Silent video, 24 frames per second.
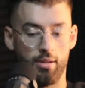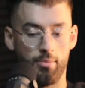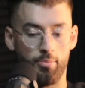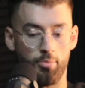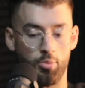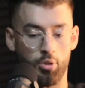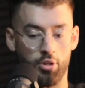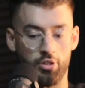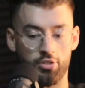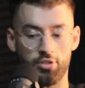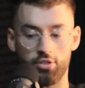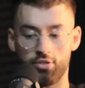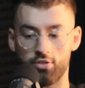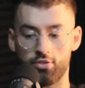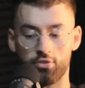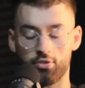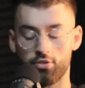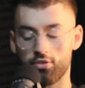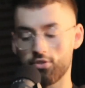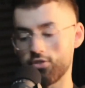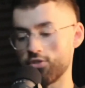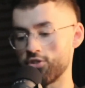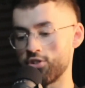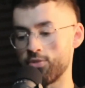But it's
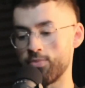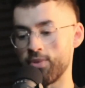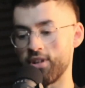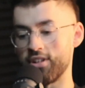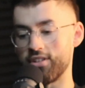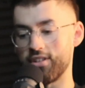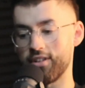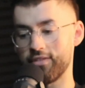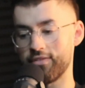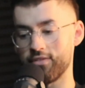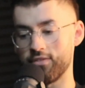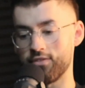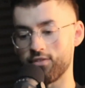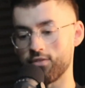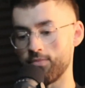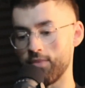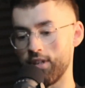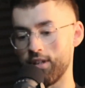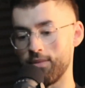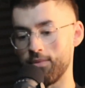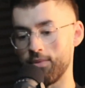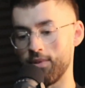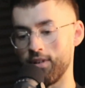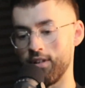just such a big difference from
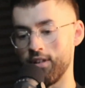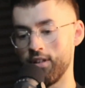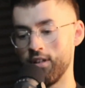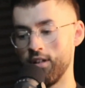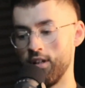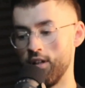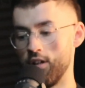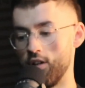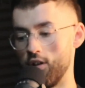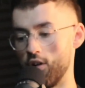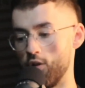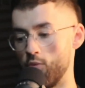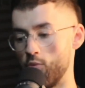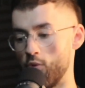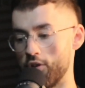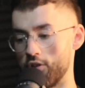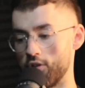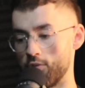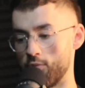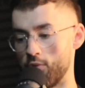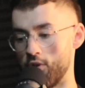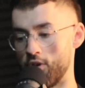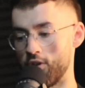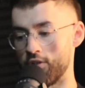maybe a
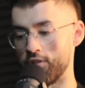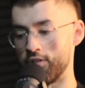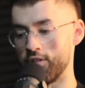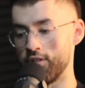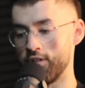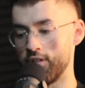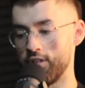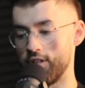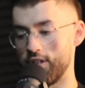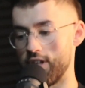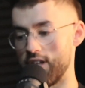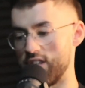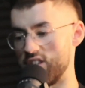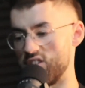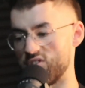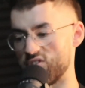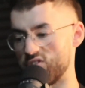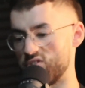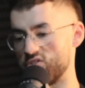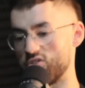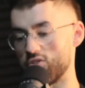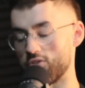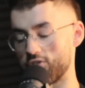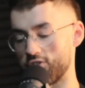1-to-1, and you
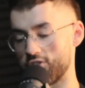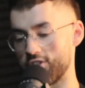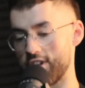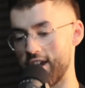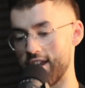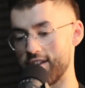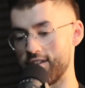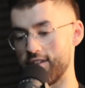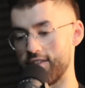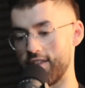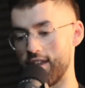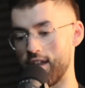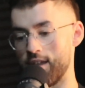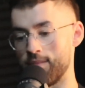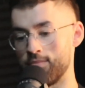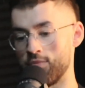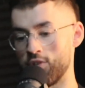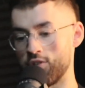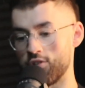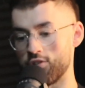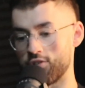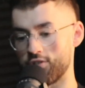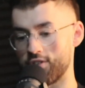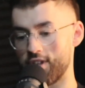just chatting to them,
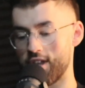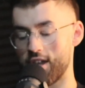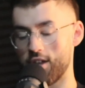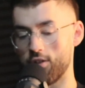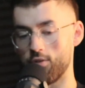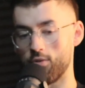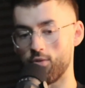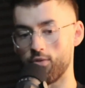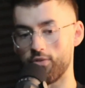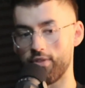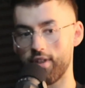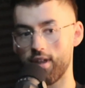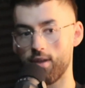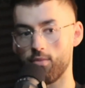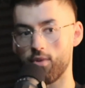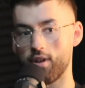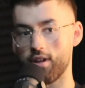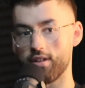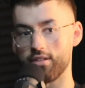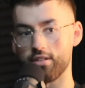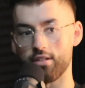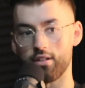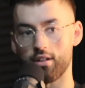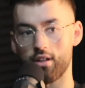you just get to know them.
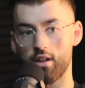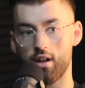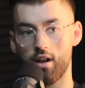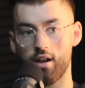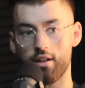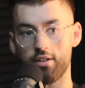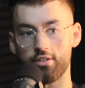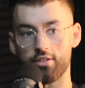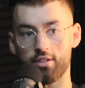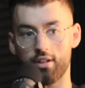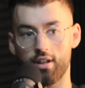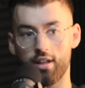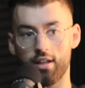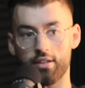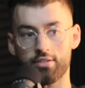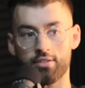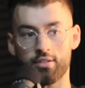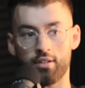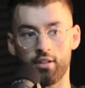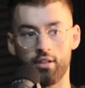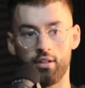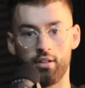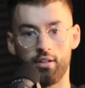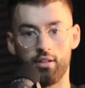Whereas in a carnage
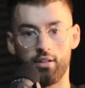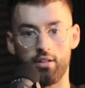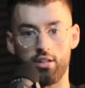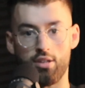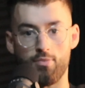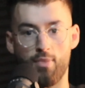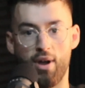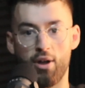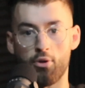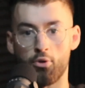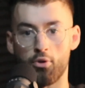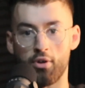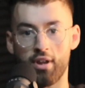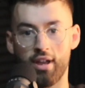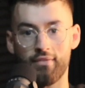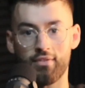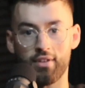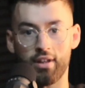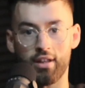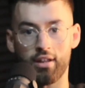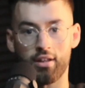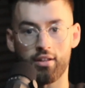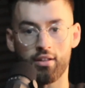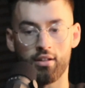class, you might only have
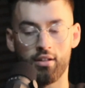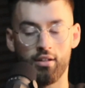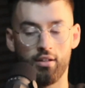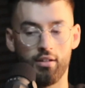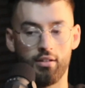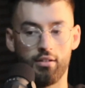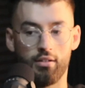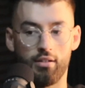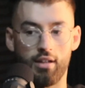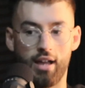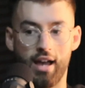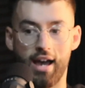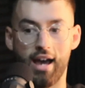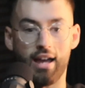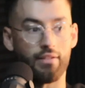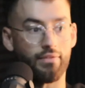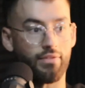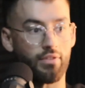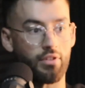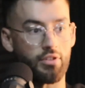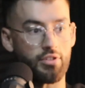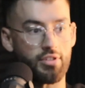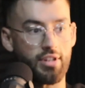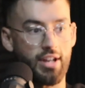like a
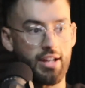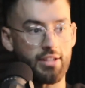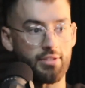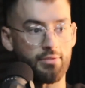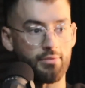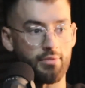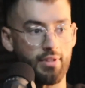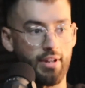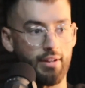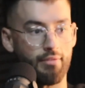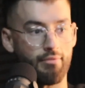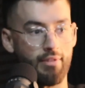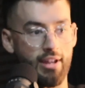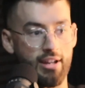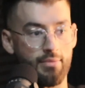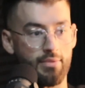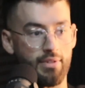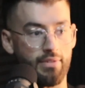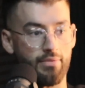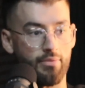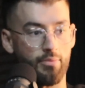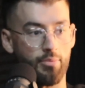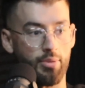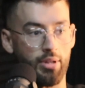handful of chats with random
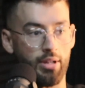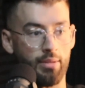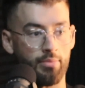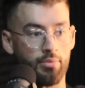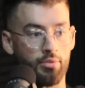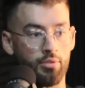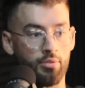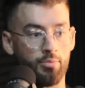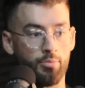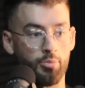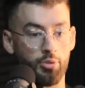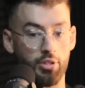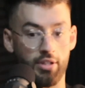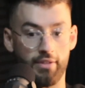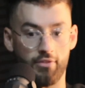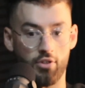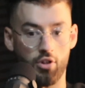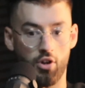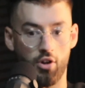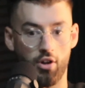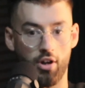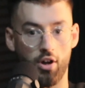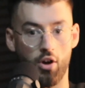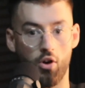different people, but you've
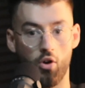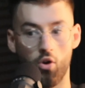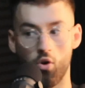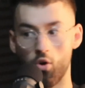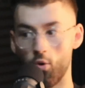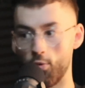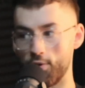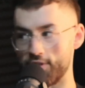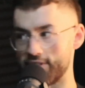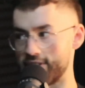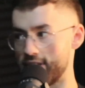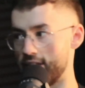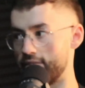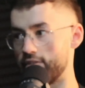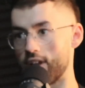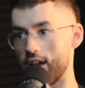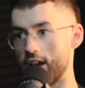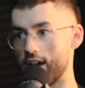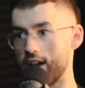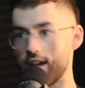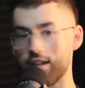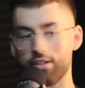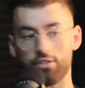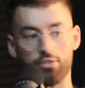got to always have your
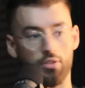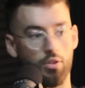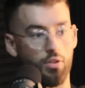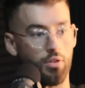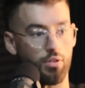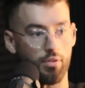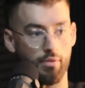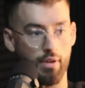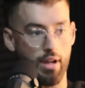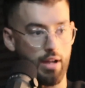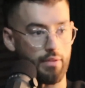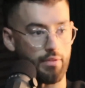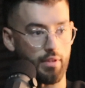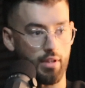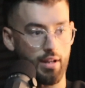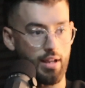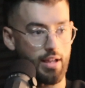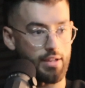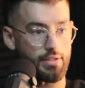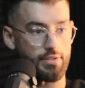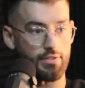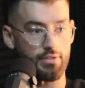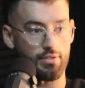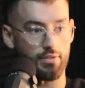eyes all around the
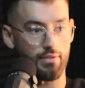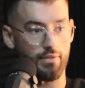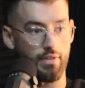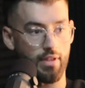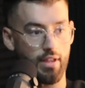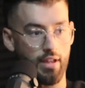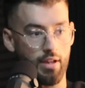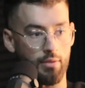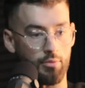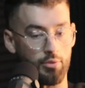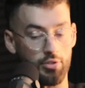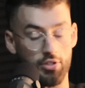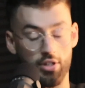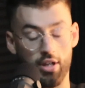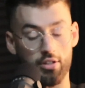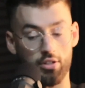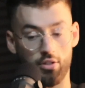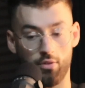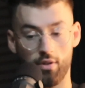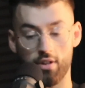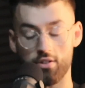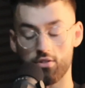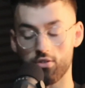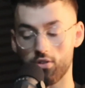class and stuff like that, which I
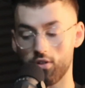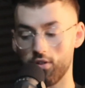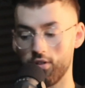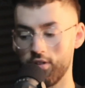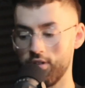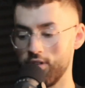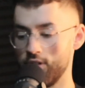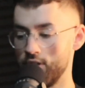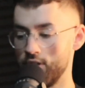do enjoy.